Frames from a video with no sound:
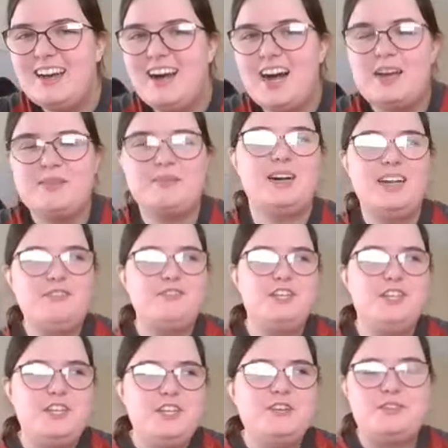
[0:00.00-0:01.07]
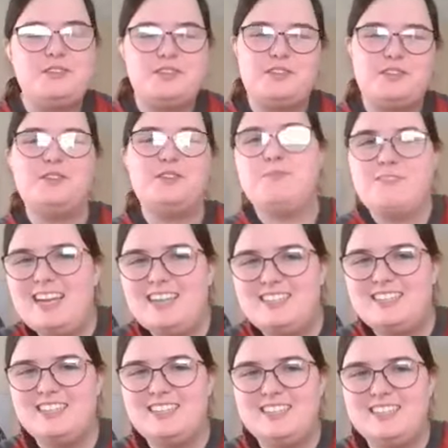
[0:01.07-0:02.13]
I'm kind of new to the
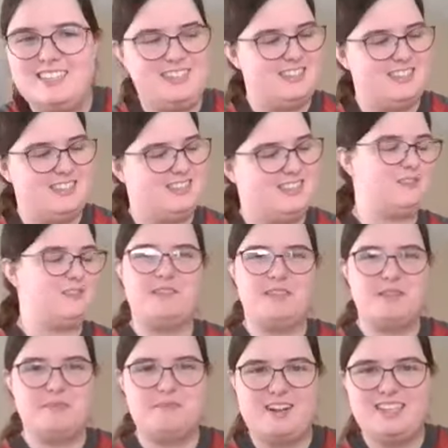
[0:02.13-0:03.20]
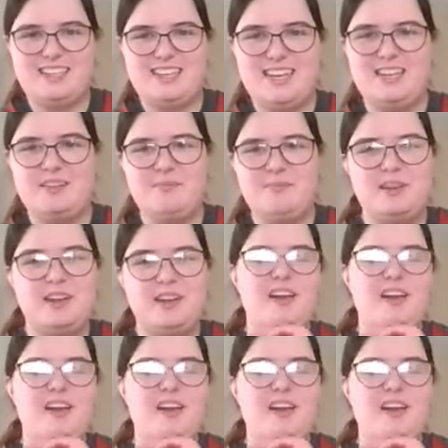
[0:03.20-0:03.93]
bread, sort of the bread game.